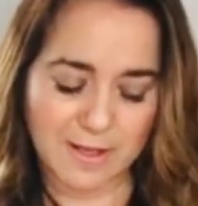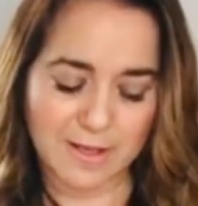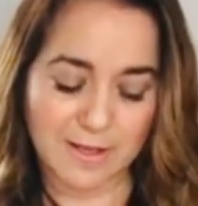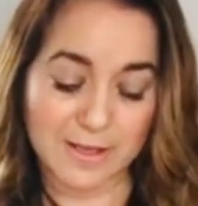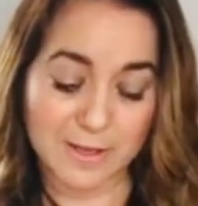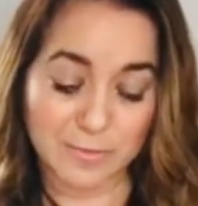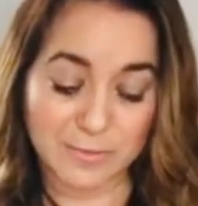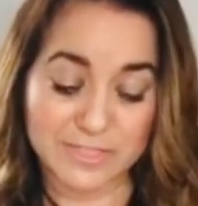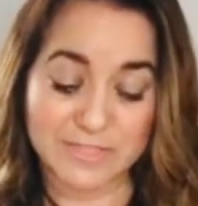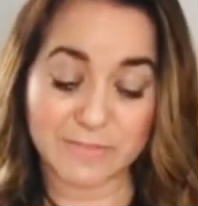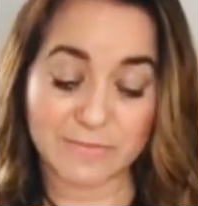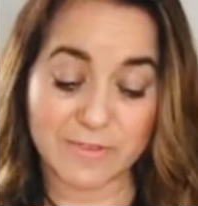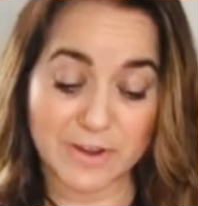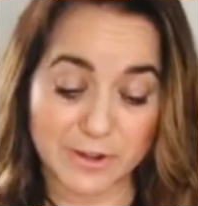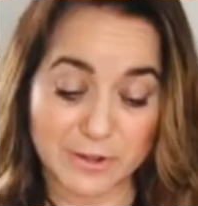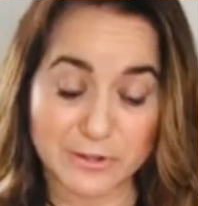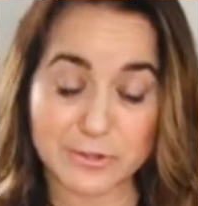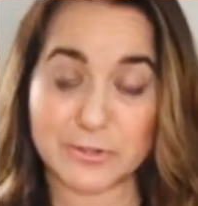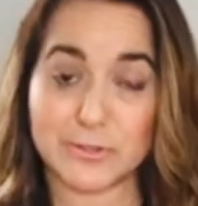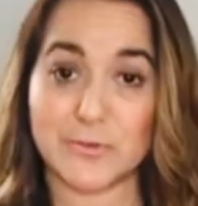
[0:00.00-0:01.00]
it was a very
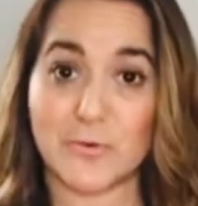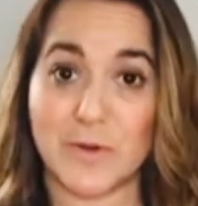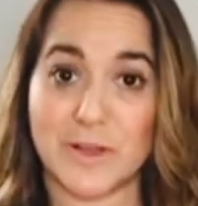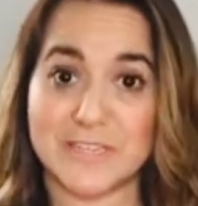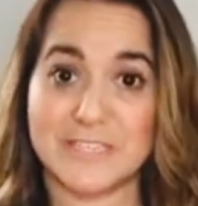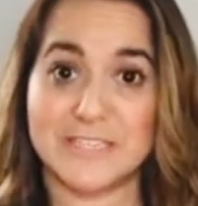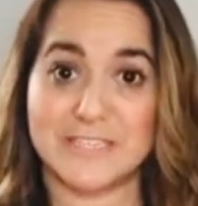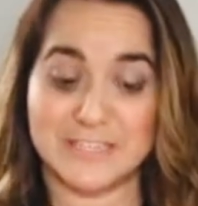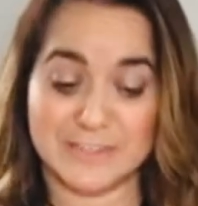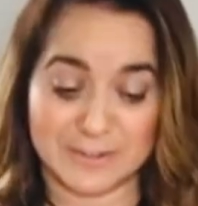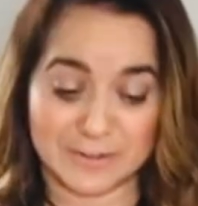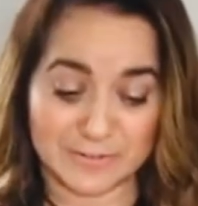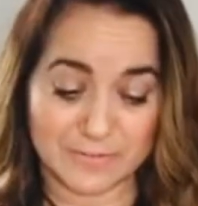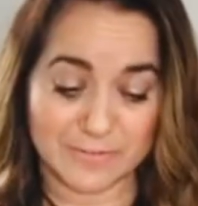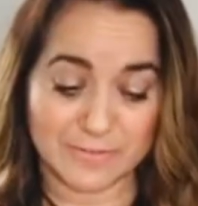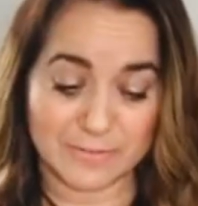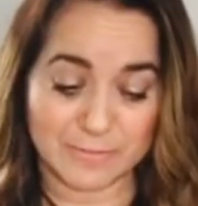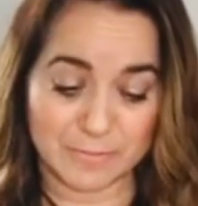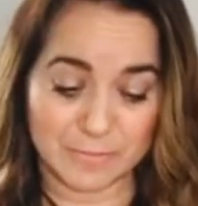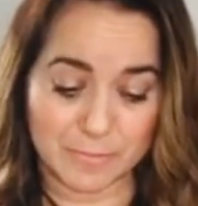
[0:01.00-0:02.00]
good question
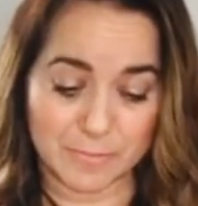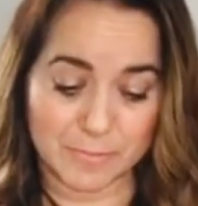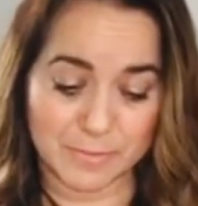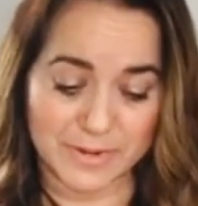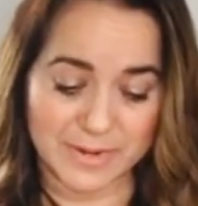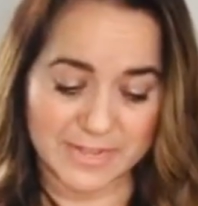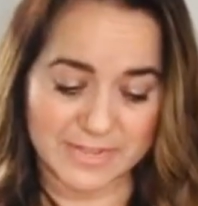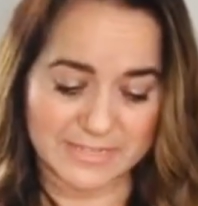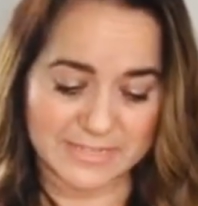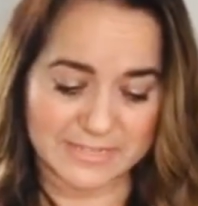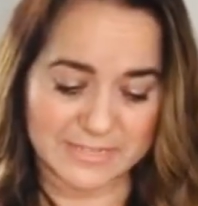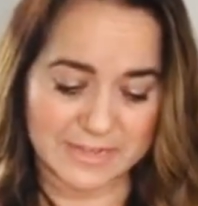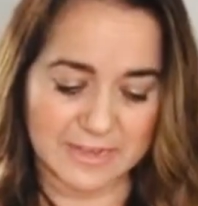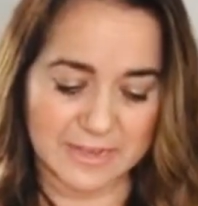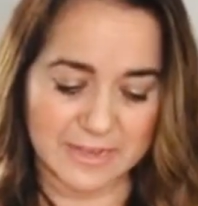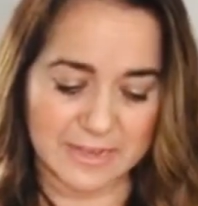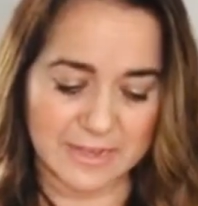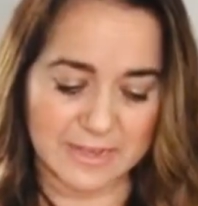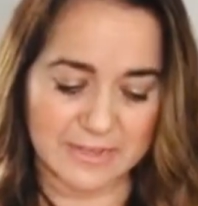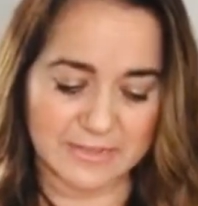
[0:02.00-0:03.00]

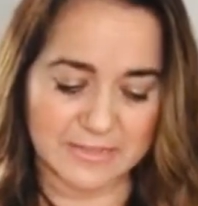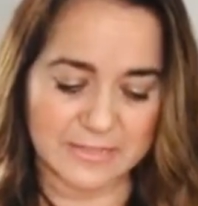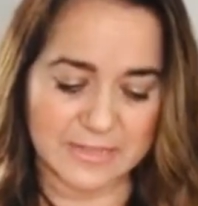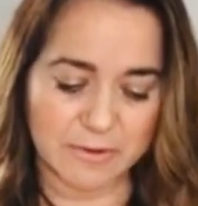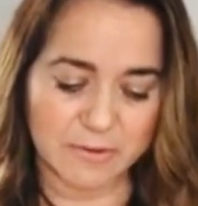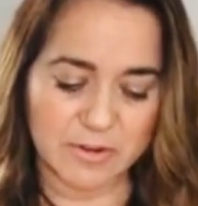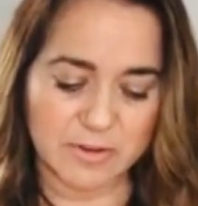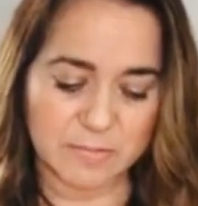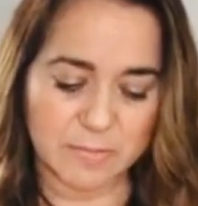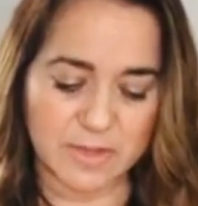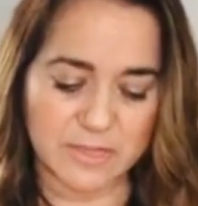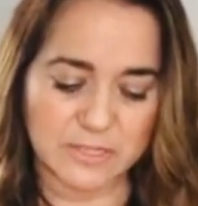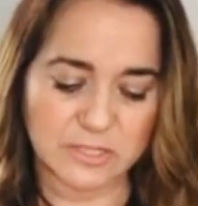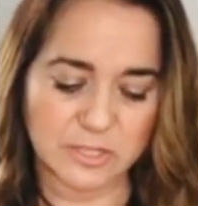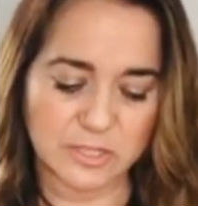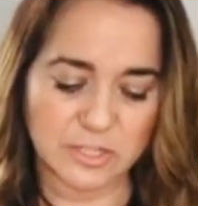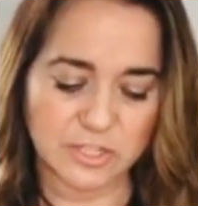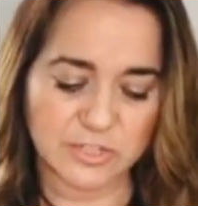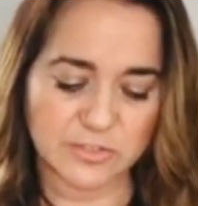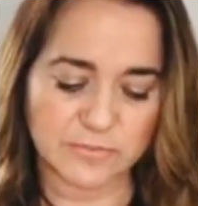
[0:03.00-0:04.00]
Vanessa, is there any
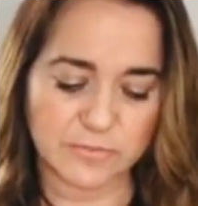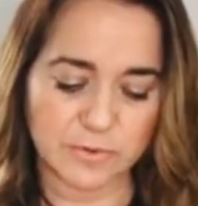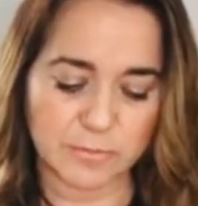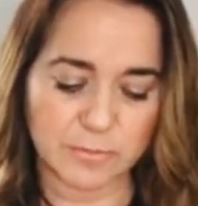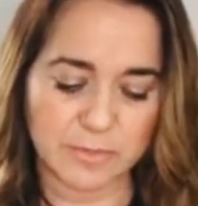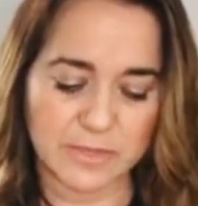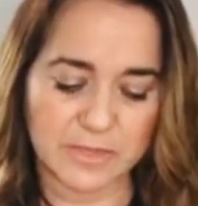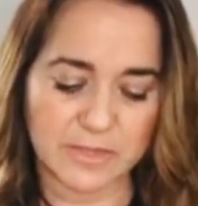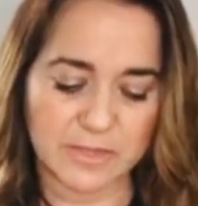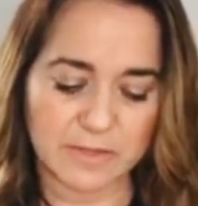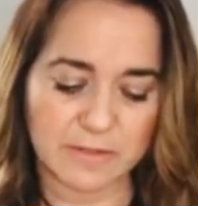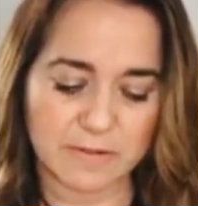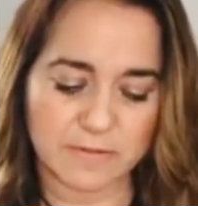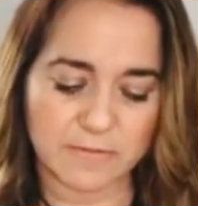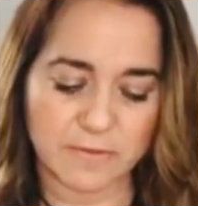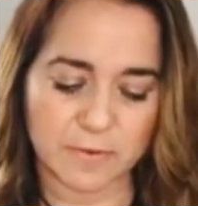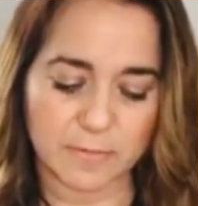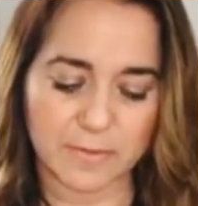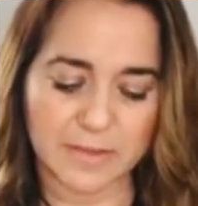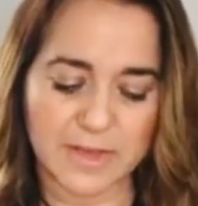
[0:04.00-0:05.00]
message for me and
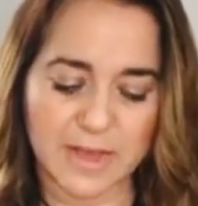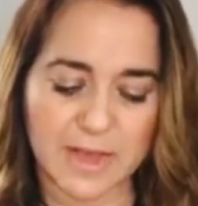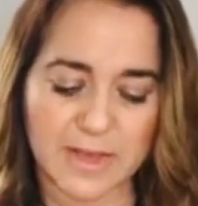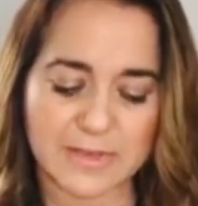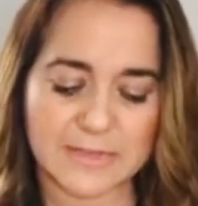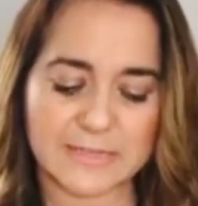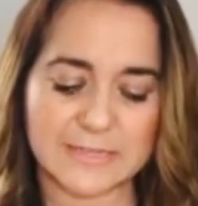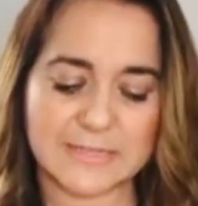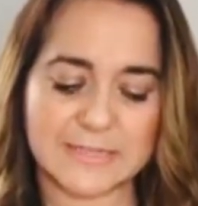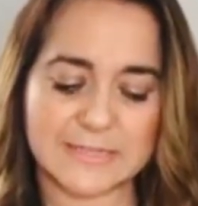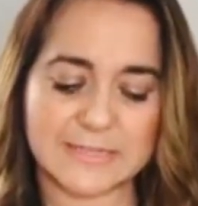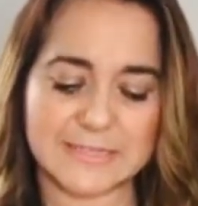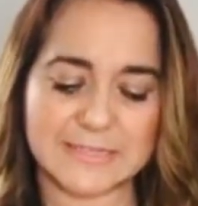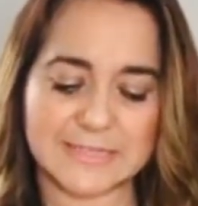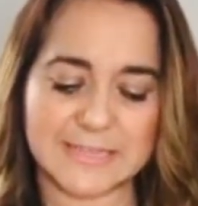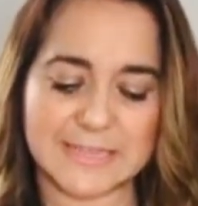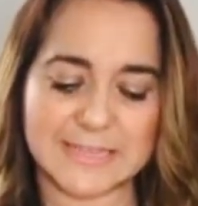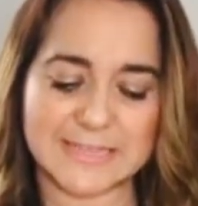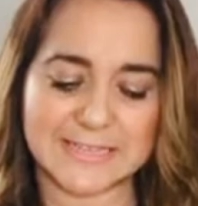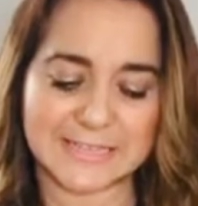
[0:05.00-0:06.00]
for my
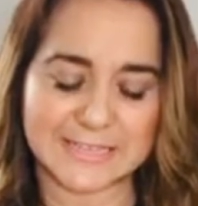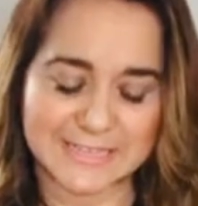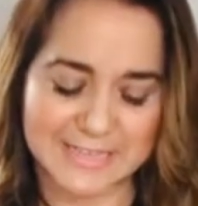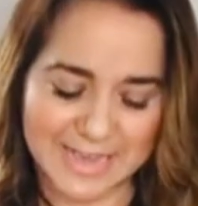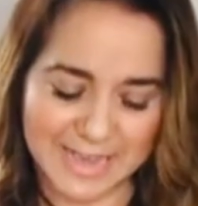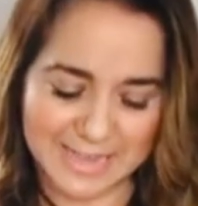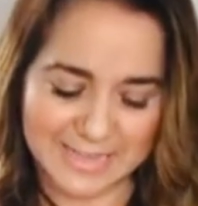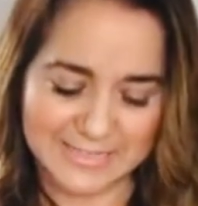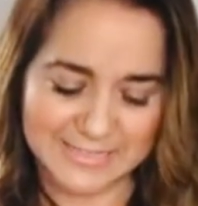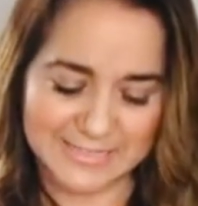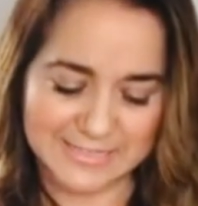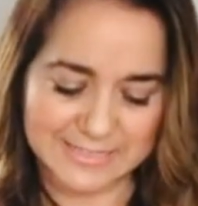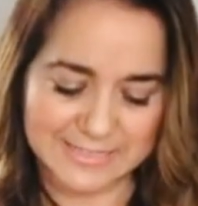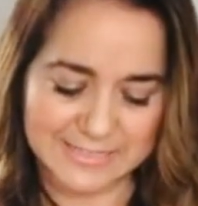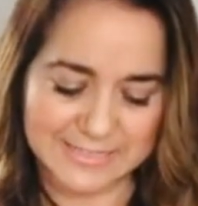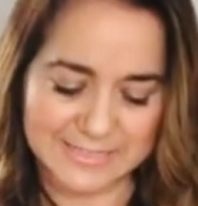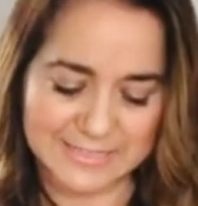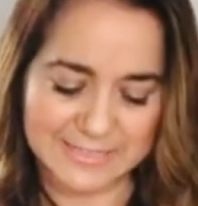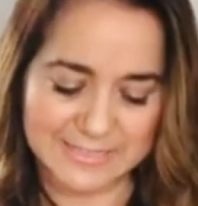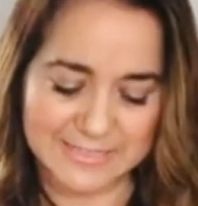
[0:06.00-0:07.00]
guys?
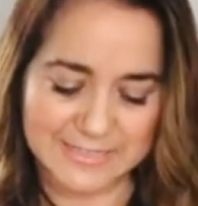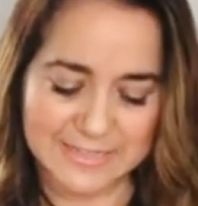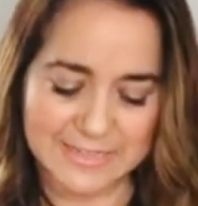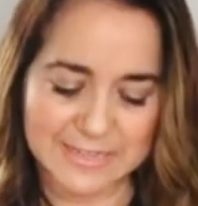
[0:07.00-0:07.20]
Yes.